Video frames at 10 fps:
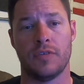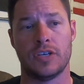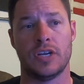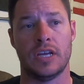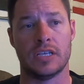
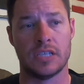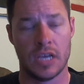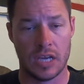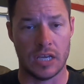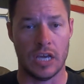fishing is
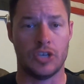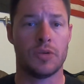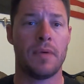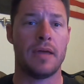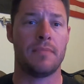get
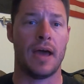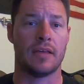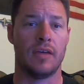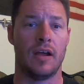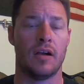your bait
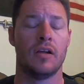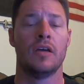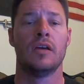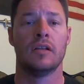back there,